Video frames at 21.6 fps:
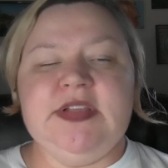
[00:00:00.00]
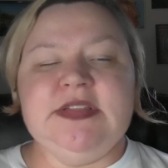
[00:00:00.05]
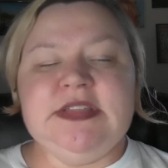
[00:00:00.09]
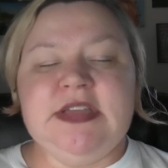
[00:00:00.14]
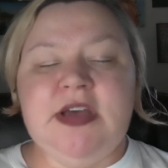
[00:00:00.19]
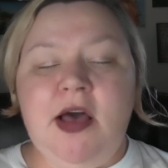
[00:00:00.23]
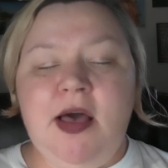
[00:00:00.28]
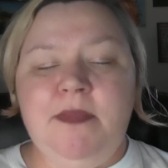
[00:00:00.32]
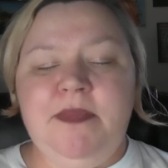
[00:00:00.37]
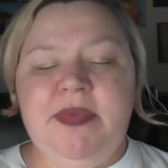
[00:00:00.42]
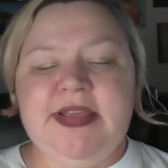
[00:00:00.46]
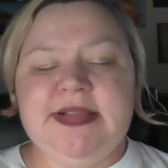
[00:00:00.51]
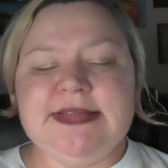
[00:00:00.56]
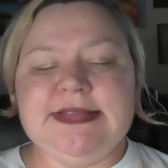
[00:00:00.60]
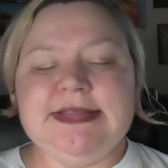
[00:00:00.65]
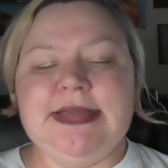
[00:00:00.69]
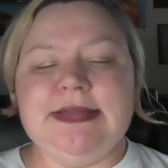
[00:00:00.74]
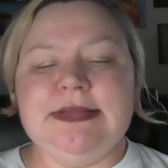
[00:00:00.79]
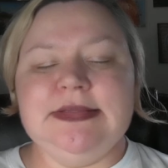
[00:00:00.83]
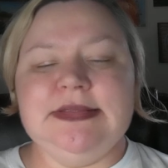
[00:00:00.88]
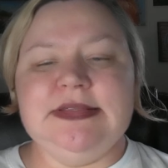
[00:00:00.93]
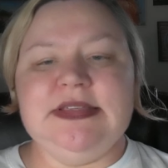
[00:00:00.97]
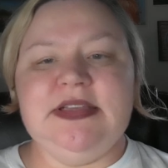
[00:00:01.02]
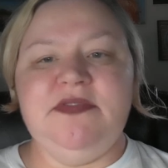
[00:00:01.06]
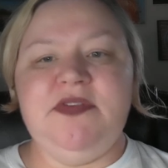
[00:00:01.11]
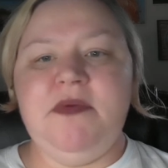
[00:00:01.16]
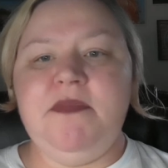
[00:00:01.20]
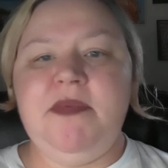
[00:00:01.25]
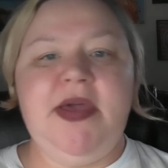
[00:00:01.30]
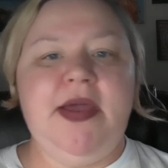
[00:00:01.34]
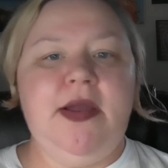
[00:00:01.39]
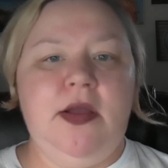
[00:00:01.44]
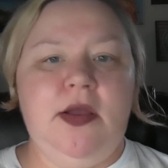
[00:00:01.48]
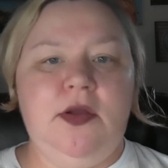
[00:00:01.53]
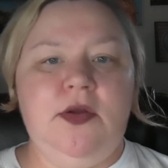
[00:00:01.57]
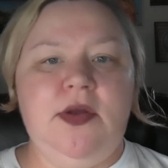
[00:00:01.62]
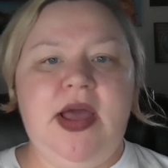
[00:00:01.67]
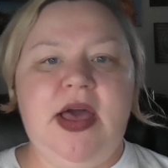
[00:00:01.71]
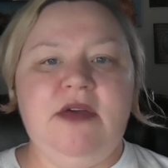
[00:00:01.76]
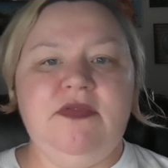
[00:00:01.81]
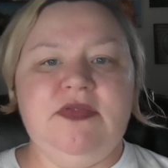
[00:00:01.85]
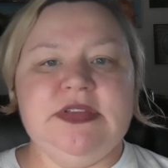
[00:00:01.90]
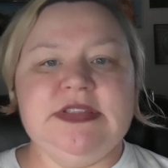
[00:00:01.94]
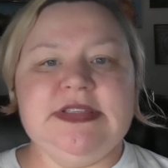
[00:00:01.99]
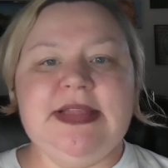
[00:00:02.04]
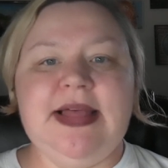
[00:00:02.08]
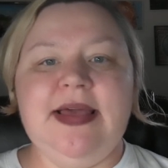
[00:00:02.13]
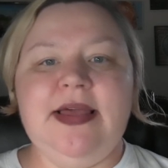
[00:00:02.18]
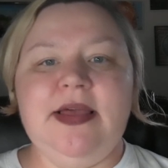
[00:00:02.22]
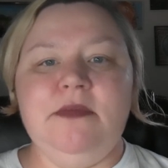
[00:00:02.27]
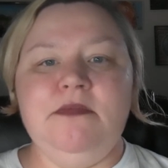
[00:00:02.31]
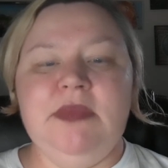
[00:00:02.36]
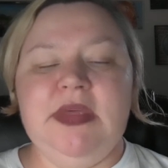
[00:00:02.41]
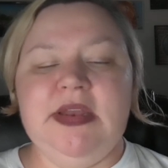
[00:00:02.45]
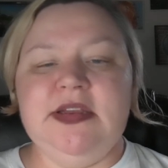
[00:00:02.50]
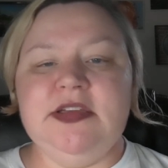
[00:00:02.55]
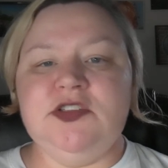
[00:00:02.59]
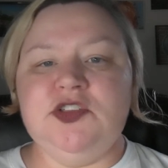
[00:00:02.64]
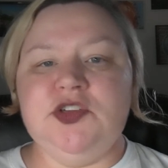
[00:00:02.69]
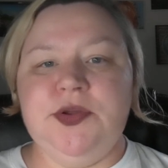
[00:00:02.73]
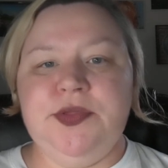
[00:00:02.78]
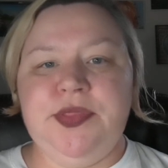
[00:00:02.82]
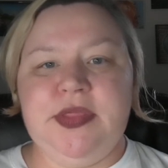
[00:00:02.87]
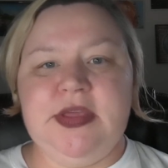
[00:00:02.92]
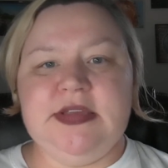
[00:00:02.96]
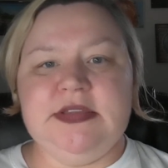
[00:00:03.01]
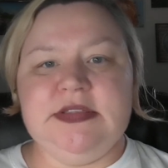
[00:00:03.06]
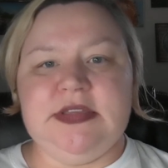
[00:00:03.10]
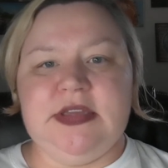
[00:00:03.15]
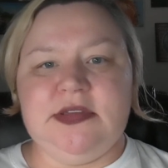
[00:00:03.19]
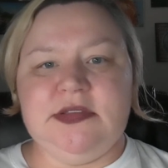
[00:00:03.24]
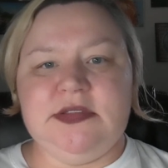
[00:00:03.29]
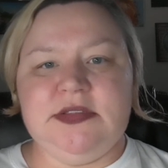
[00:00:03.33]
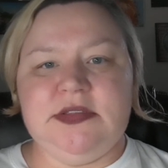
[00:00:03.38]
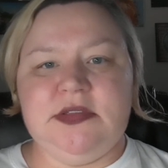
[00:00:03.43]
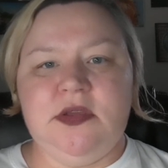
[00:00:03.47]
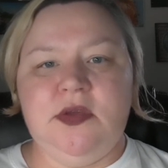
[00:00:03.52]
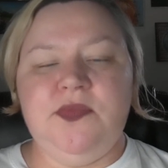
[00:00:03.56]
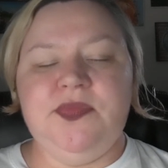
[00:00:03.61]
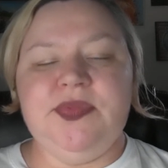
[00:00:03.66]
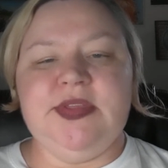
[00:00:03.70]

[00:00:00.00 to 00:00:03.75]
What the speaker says: topic sentence of a paragraph is like a miniature thesis.